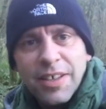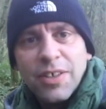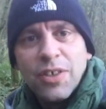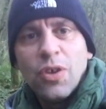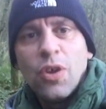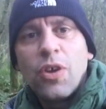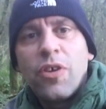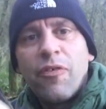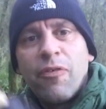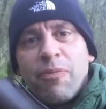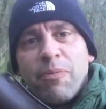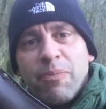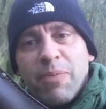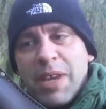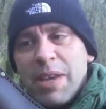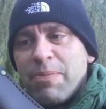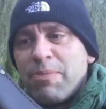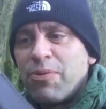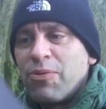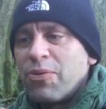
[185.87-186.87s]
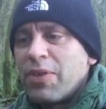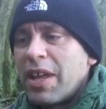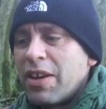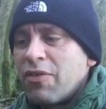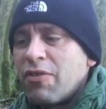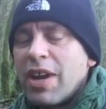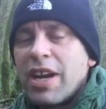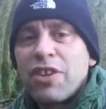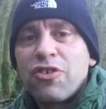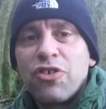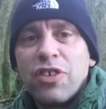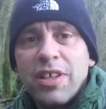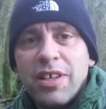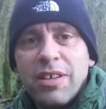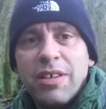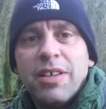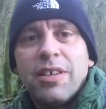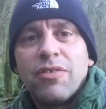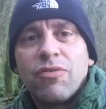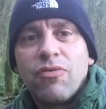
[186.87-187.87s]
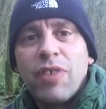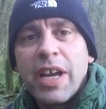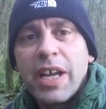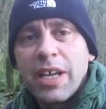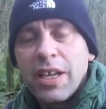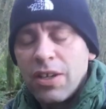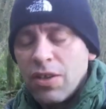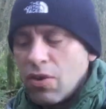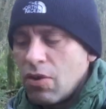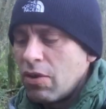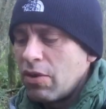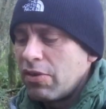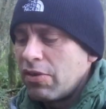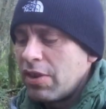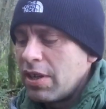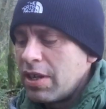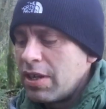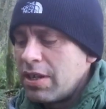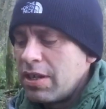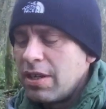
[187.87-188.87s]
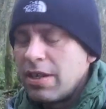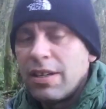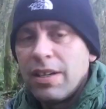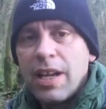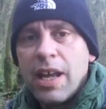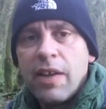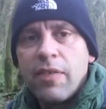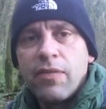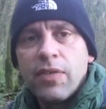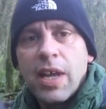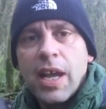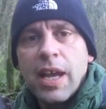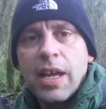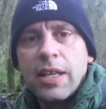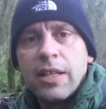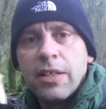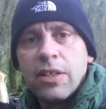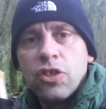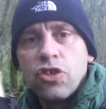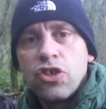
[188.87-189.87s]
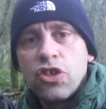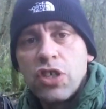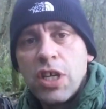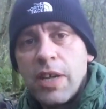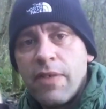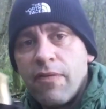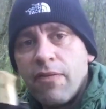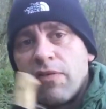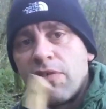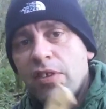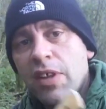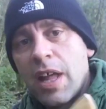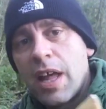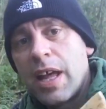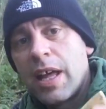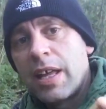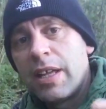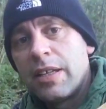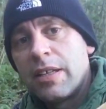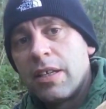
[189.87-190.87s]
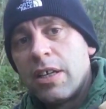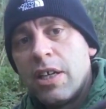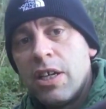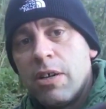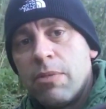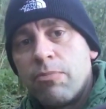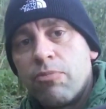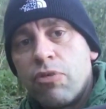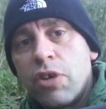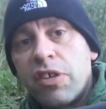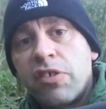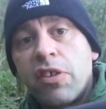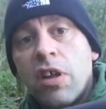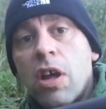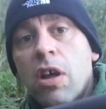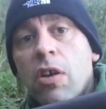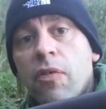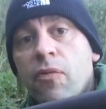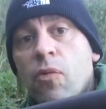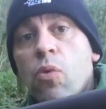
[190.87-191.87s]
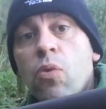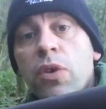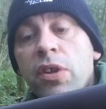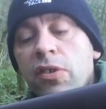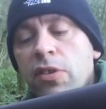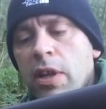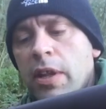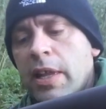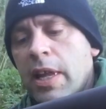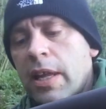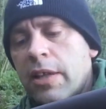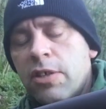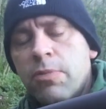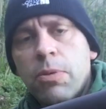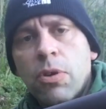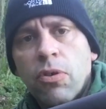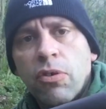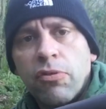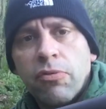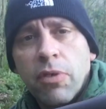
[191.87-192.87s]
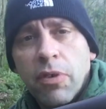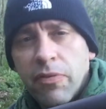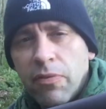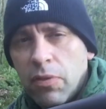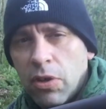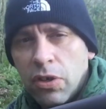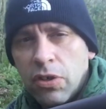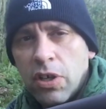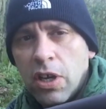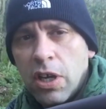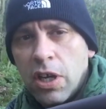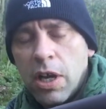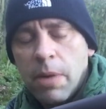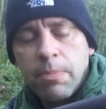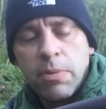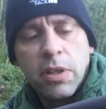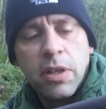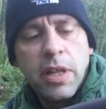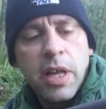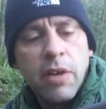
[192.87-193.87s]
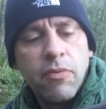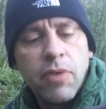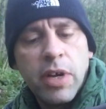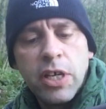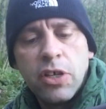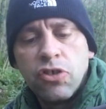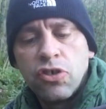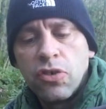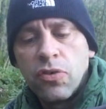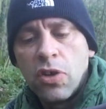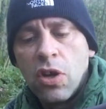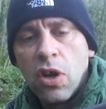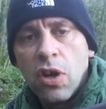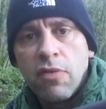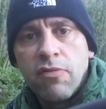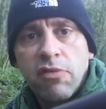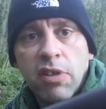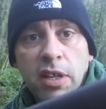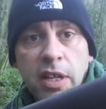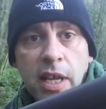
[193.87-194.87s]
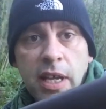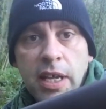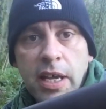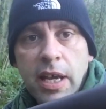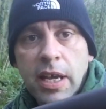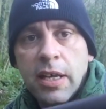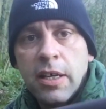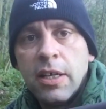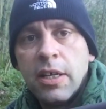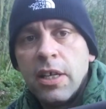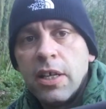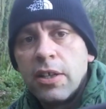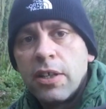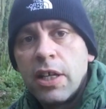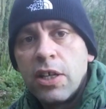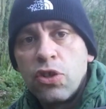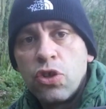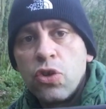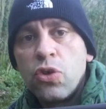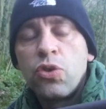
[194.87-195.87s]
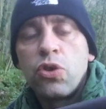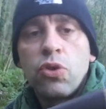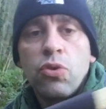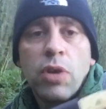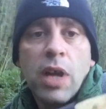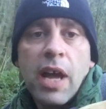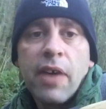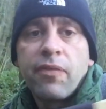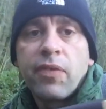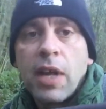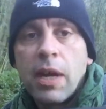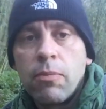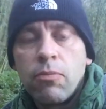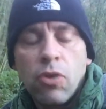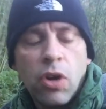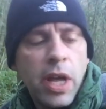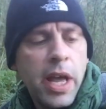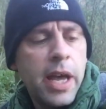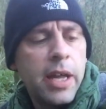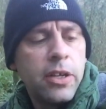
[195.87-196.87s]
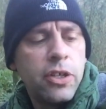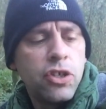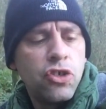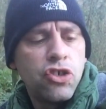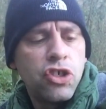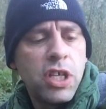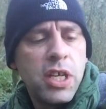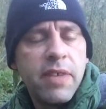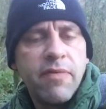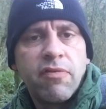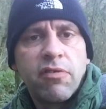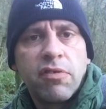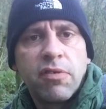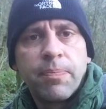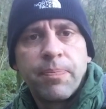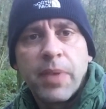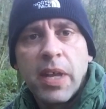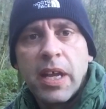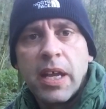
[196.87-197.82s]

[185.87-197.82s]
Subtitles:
knife people that are actually recognising left-handed sheaths, and Brisa have always done that, to be honest. I've looked at a couple of their range of knives, and they do left and right-handed sheaths,